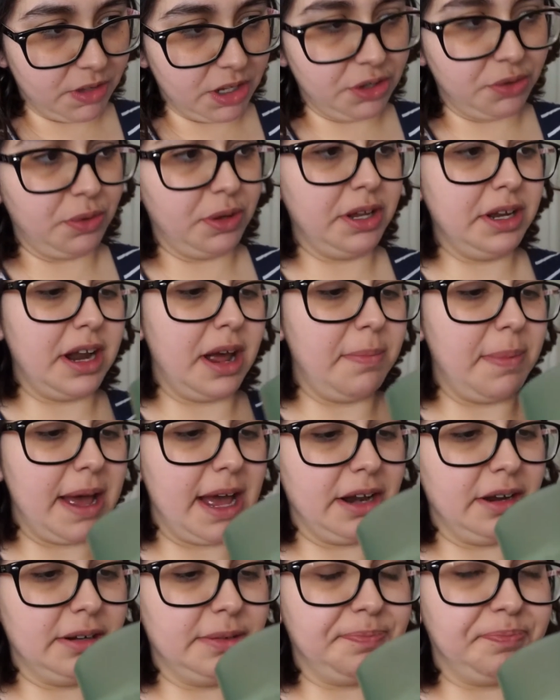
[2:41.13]
It's really not
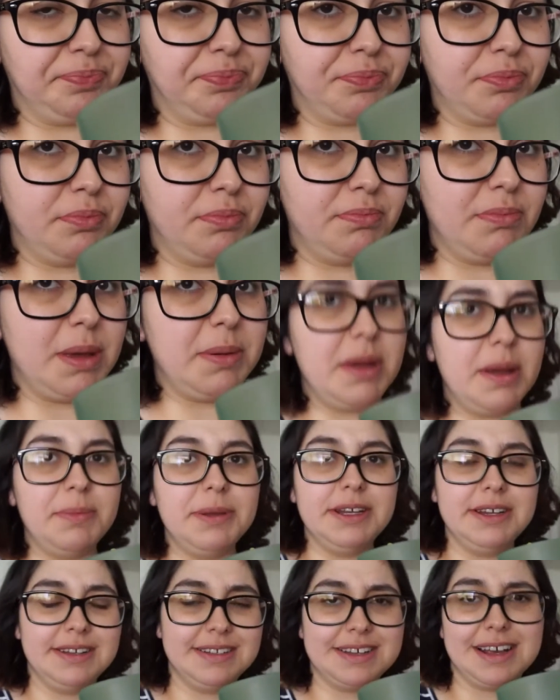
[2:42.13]
bad. Maybe
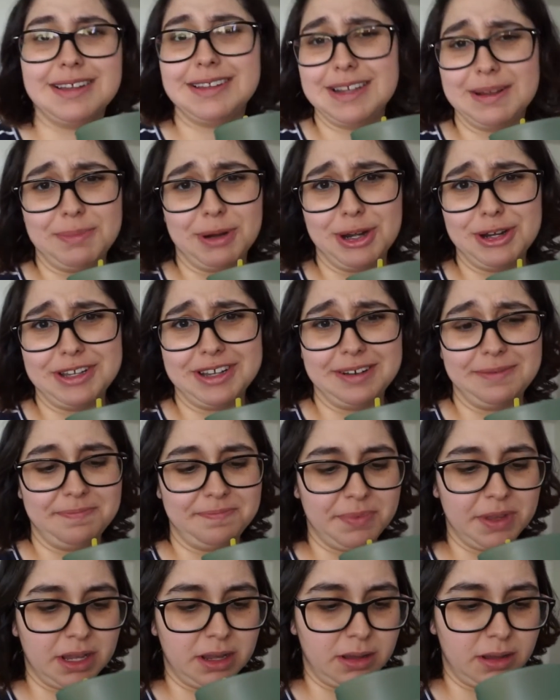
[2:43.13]
I'm a disgusting person,
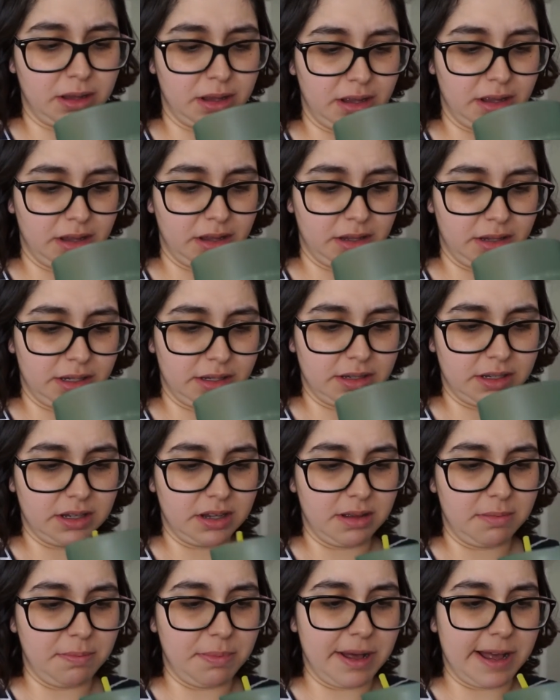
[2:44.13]

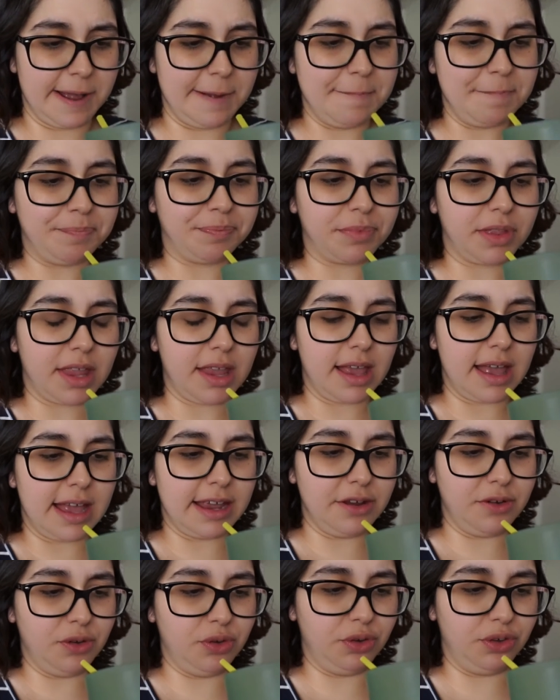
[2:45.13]
but I
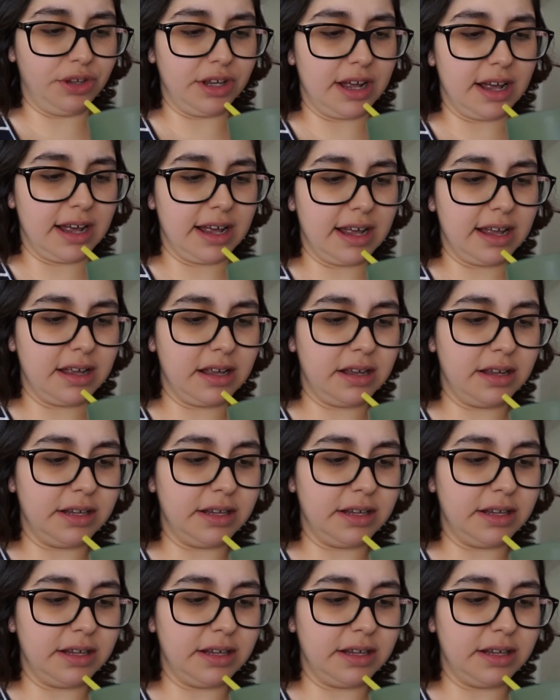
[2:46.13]
used uh,